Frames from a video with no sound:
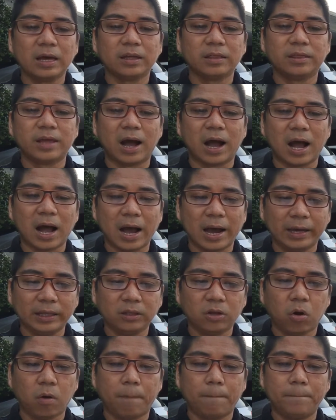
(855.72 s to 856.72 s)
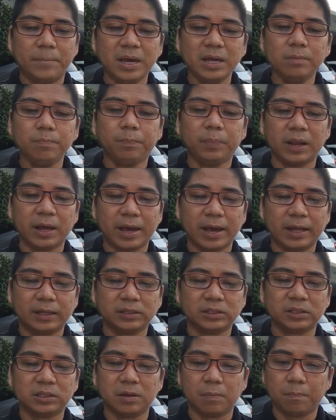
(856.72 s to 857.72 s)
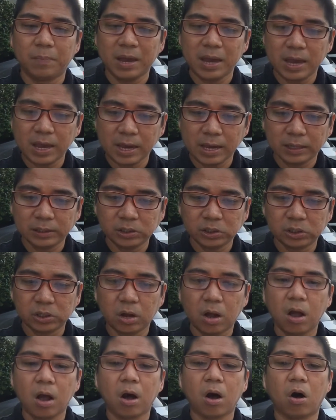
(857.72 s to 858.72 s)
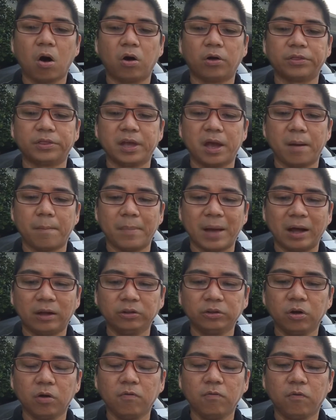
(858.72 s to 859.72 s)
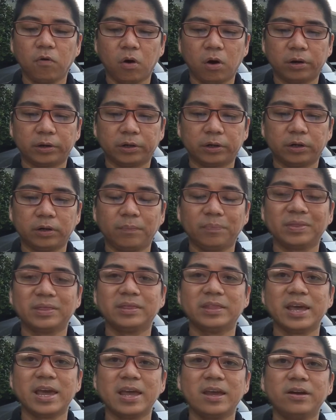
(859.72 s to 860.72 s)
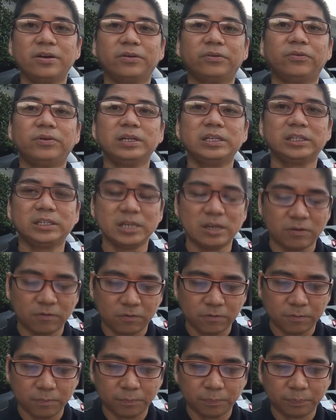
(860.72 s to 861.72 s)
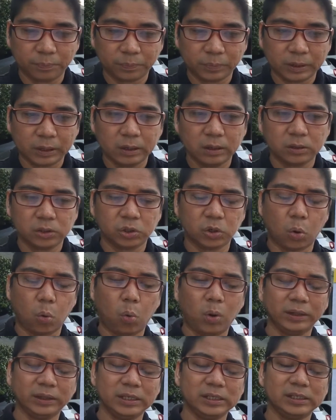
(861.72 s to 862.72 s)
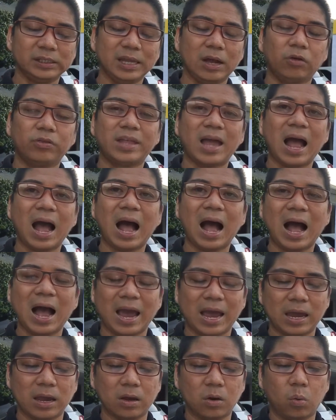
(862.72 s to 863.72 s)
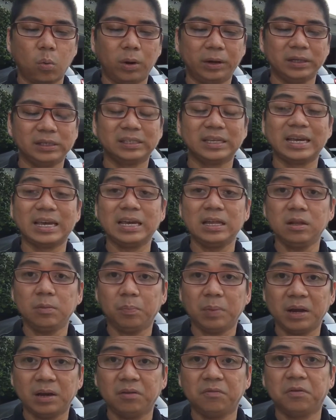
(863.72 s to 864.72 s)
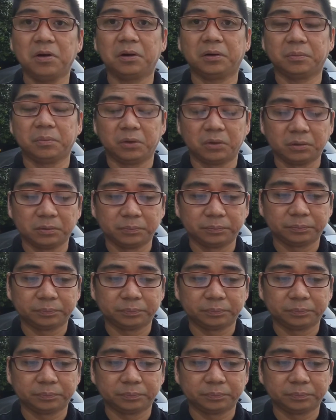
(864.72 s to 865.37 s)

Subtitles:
the height of bean plants depends on the amount of water they receive. So what is now the I? What is the independent variable?